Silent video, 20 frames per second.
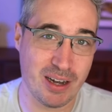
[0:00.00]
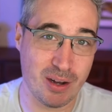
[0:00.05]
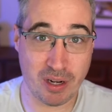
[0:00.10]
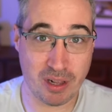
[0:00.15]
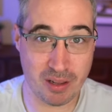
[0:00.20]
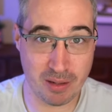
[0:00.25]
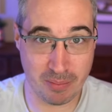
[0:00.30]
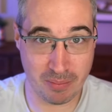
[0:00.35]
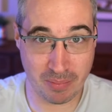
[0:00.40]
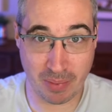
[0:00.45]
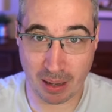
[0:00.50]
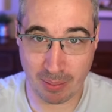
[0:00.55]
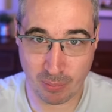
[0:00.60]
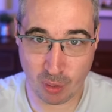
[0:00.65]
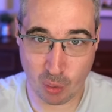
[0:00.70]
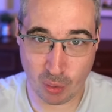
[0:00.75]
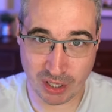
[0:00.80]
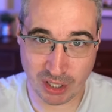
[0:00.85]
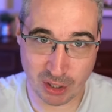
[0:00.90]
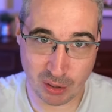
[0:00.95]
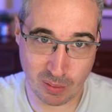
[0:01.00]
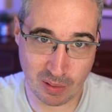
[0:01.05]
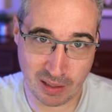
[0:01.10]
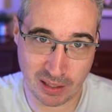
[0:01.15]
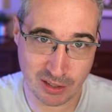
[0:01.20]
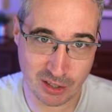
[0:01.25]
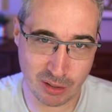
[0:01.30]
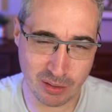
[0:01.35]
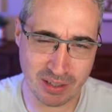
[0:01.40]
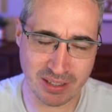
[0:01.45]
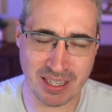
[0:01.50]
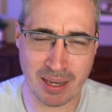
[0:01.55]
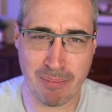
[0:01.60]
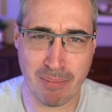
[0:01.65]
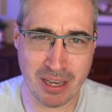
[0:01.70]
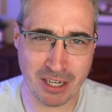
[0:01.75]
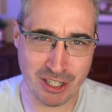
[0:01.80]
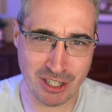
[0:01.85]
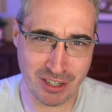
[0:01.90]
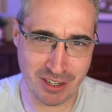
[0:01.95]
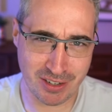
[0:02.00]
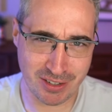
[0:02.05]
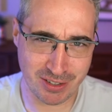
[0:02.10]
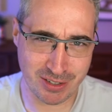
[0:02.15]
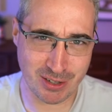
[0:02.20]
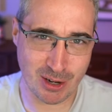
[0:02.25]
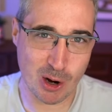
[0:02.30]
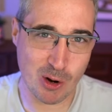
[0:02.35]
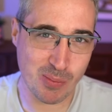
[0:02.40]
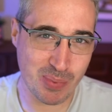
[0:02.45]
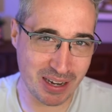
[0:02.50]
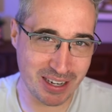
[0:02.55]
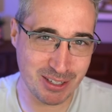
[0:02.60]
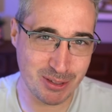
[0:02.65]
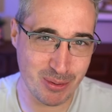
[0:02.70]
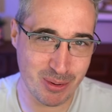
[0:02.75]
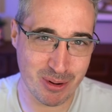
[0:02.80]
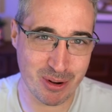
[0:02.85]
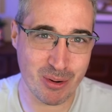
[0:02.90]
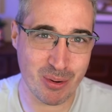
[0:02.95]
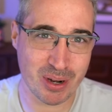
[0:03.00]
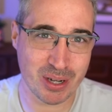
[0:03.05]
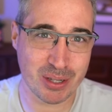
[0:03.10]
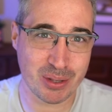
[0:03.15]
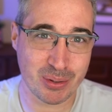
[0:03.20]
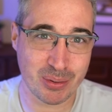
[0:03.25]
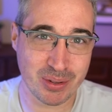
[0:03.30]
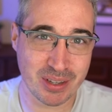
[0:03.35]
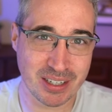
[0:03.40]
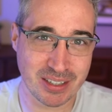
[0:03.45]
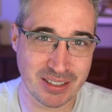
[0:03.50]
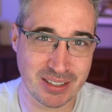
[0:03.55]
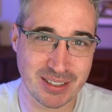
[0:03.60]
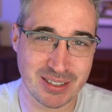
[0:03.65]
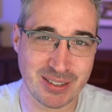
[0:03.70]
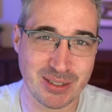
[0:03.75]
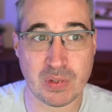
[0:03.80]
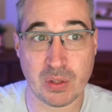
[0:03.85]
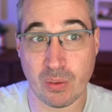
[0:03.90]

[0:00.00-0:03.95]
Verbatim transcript: One of them I'm going to link to because I mentioned Scope as we were going through this.